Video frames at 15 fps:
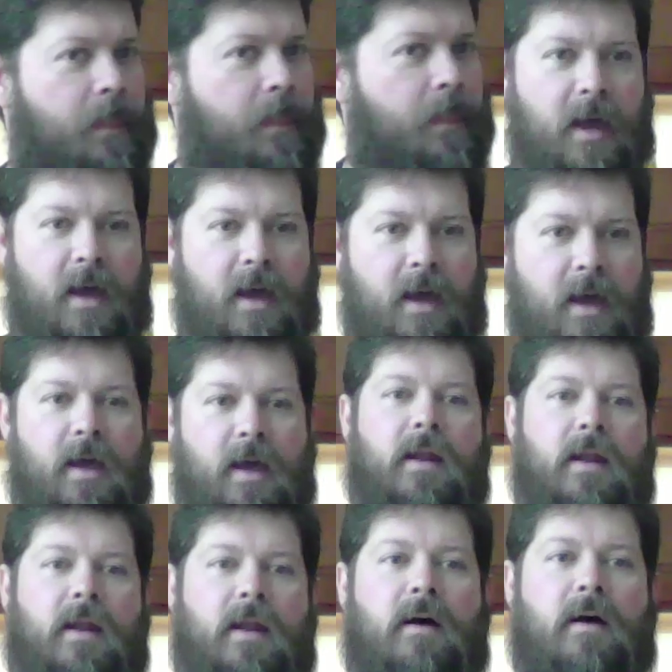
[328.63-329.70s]

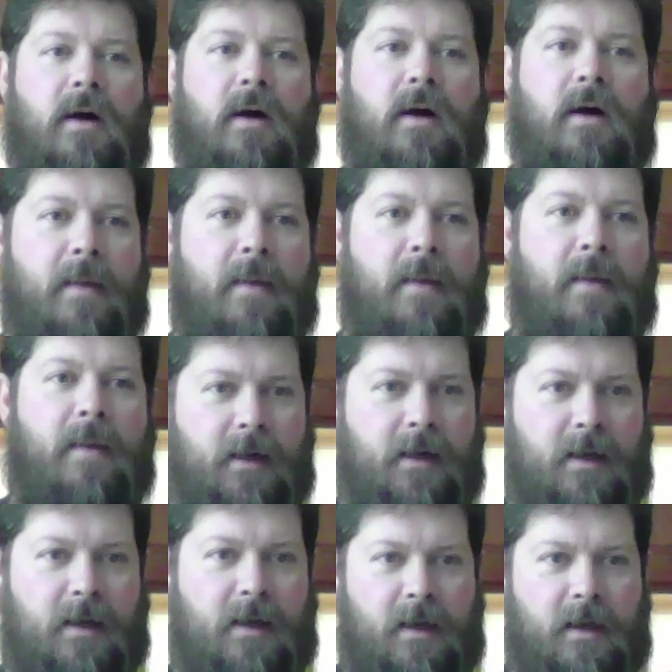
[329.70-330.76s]
and I'll come back,
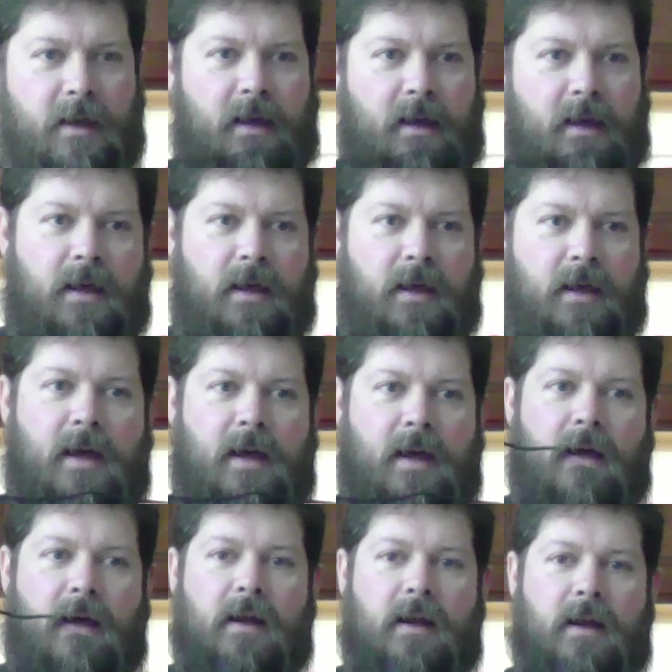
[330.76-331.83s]

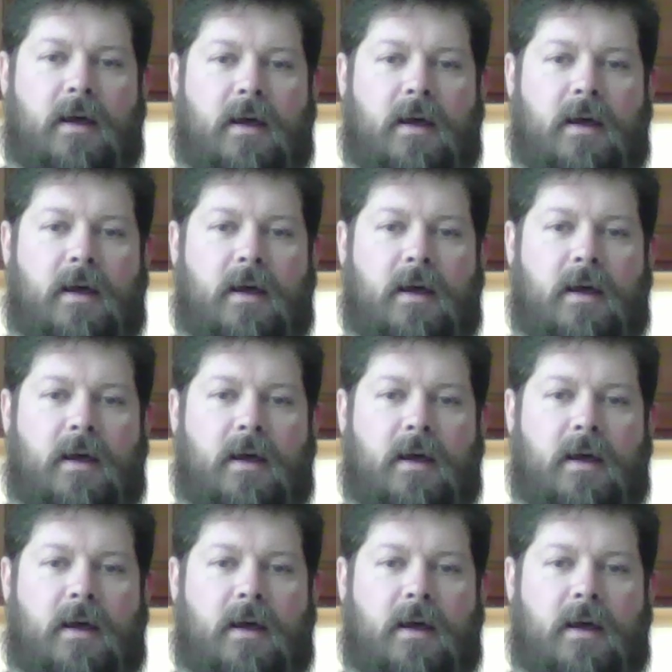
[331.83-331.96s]
and